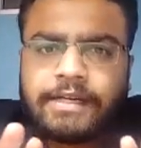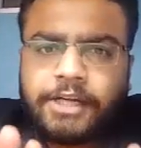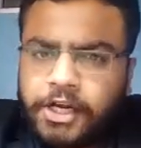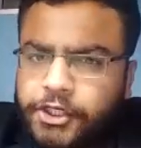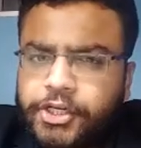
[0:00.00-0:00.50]

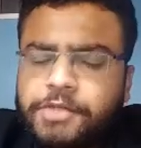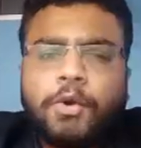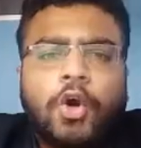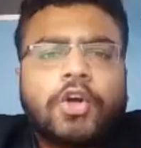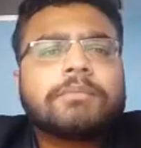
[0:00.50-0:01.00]
she is
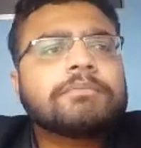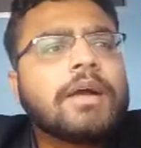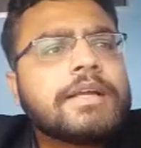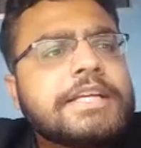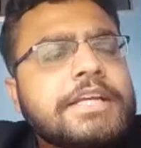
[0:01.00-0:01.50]
brought up,
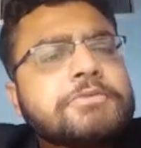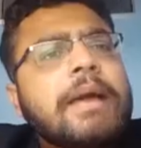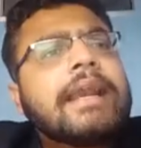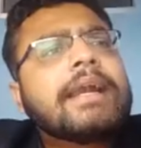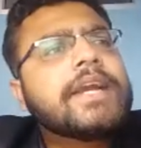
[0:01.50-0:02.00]
she is
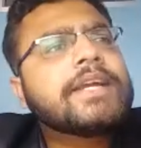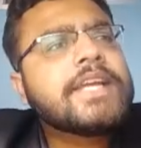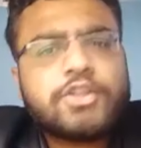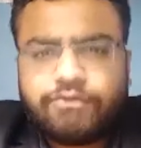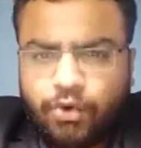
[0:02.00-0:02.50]
married at the
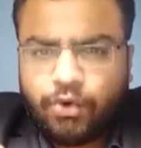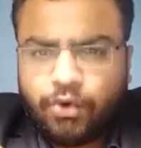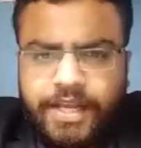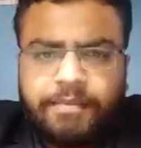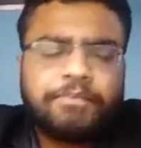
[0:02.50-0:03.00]
age of
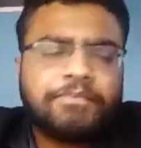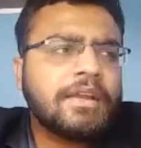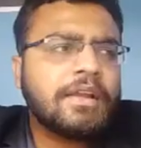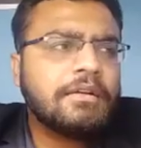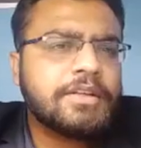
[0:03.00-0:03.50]
20,
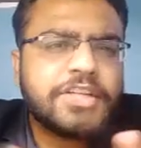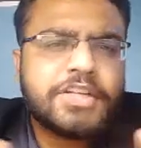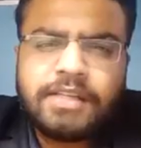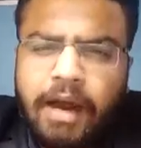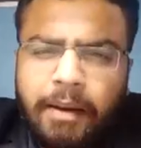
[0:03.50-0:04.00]
she is
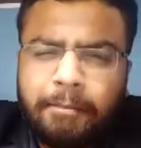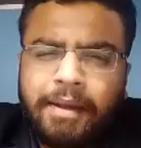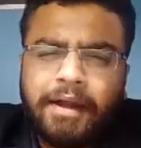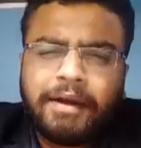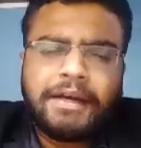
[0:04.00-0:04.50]

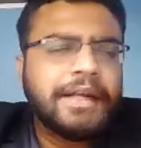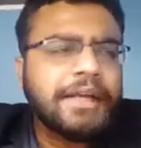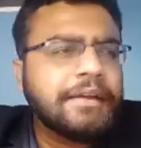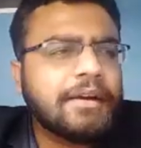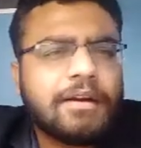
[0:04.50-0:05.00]

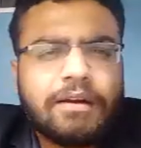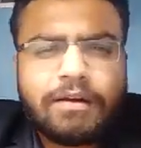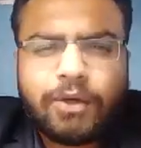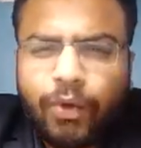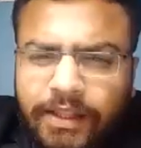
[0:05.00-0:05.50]
barely
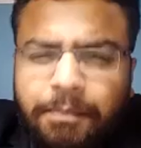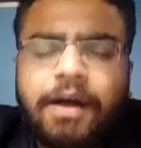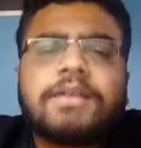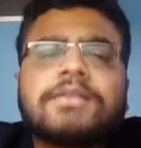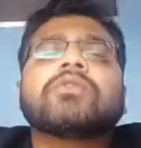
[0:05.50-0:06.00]
12th
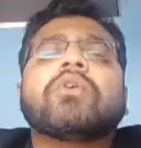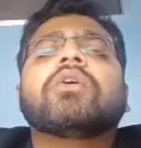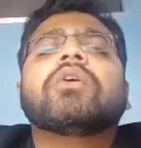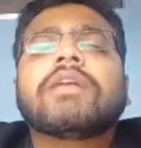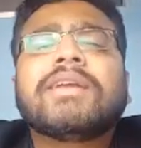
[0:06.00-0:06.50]
pass,
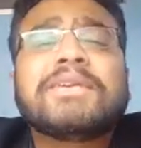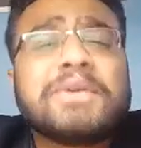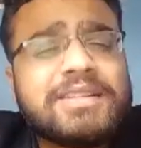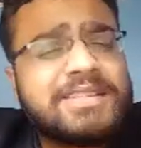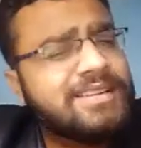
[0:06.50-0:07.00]
or you
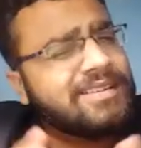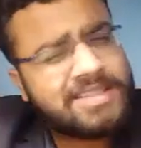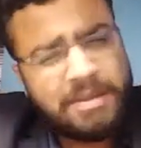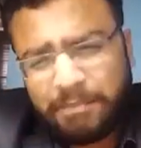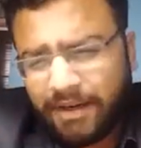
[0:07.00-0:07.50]
can say a
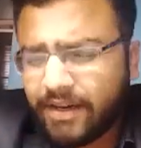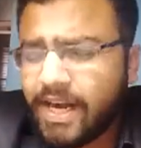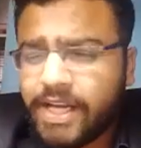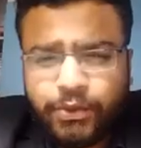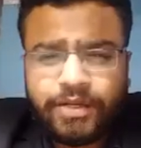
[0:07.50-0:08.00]
simple
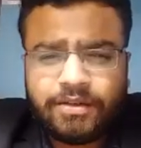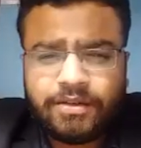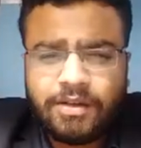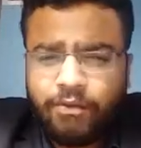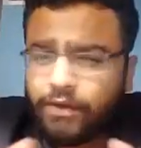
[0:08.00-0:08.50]
graduate,
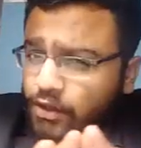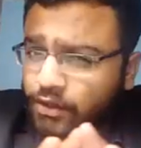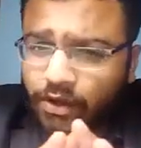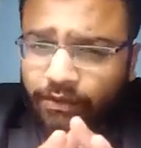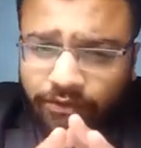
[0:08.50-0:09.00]
which
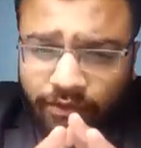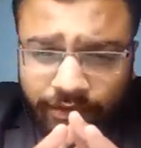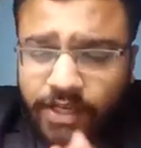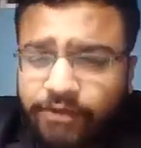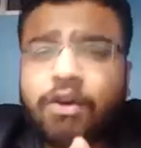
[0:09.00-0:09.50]

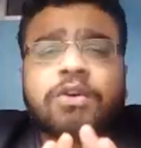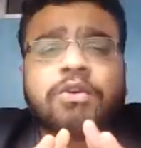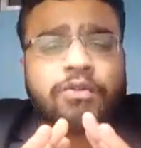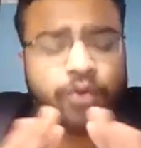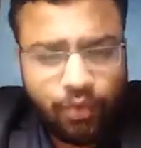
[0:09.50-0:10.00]
have got
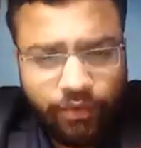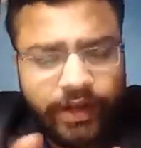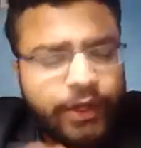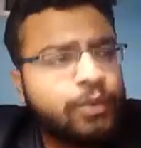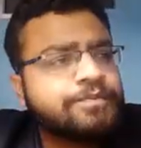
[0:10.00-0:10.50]
no value.